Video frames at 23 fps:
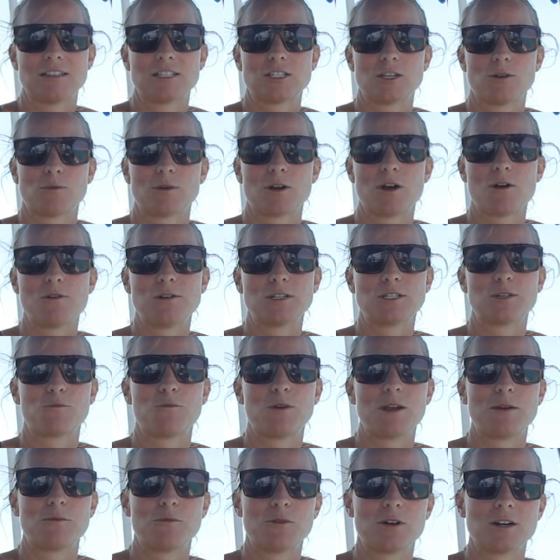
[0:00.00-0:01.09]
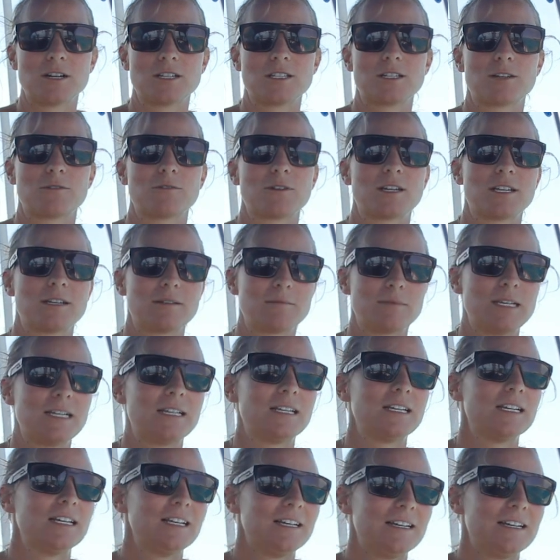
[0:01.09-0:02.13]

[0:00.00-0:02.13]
So we're going to windward. So we're going to be,